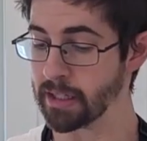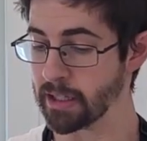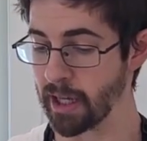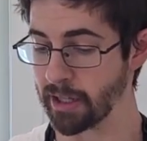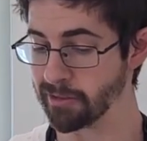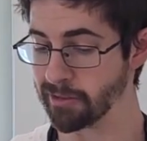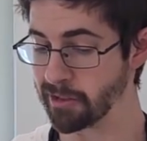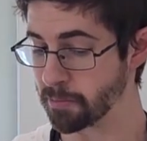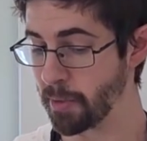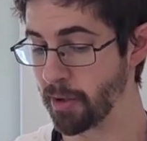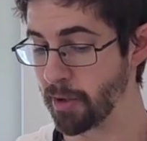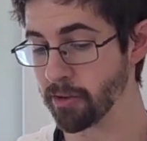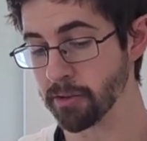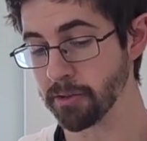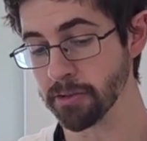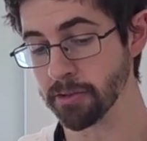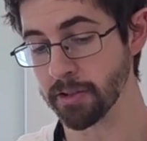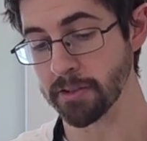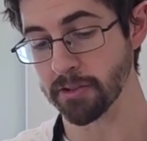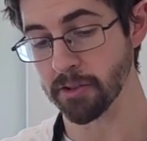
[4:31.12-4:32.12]
And this
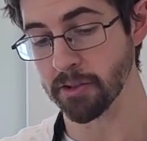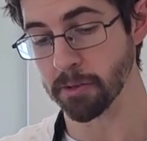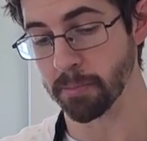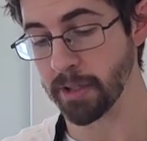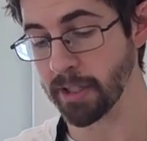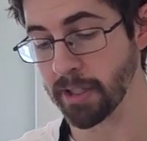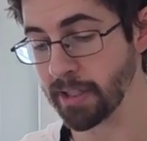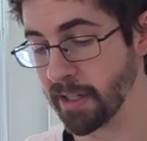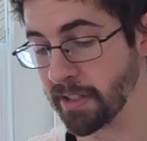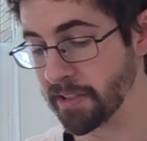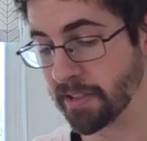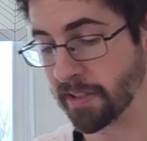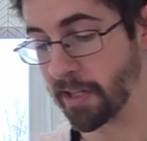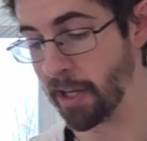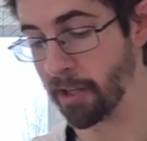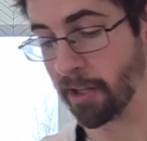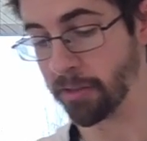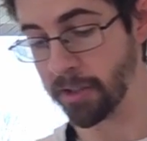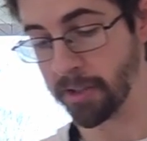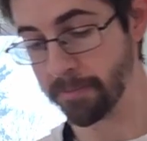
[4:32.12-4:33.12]
pellicle does look pretty nice and
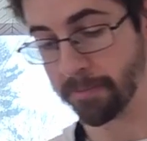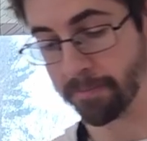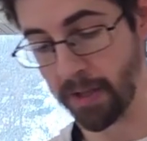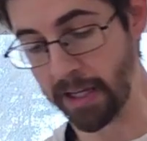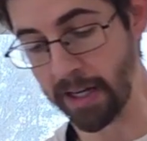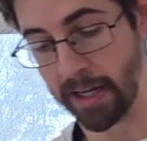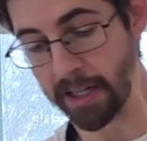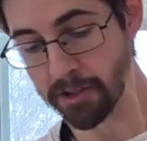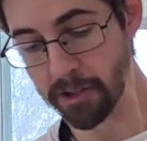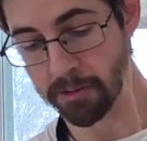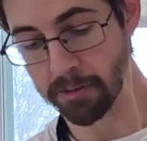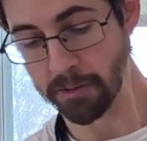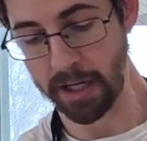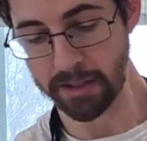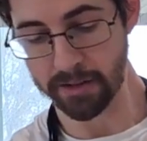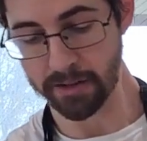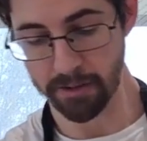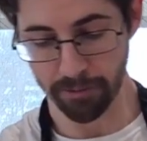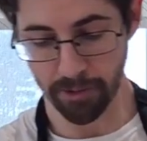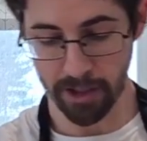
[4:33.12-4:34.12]
healthy, and I don't
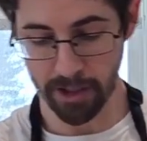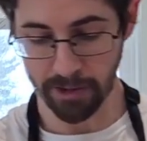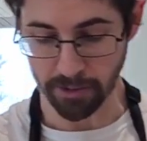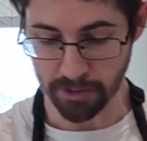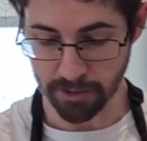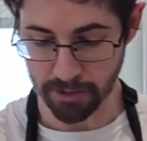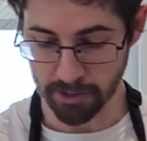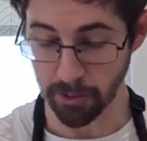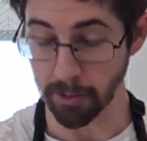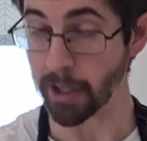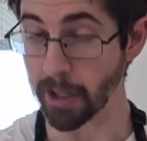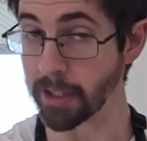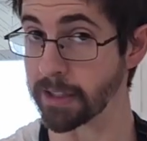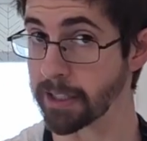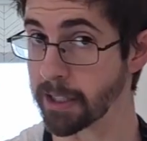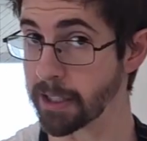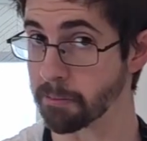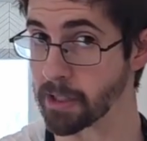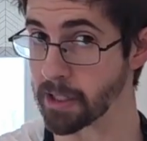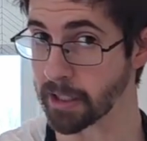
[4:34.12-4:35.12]
hate the flavor, so I
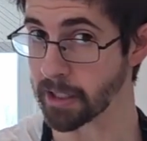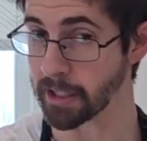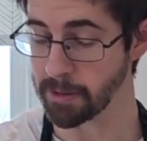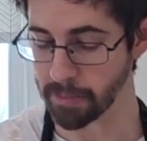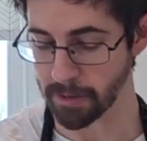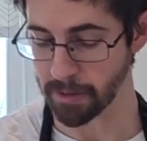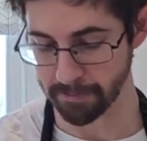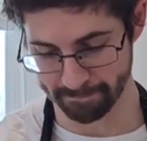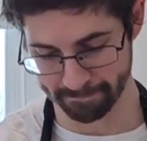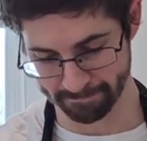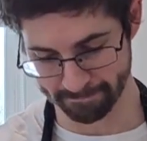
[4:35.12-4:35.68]
think I'm going to keep it.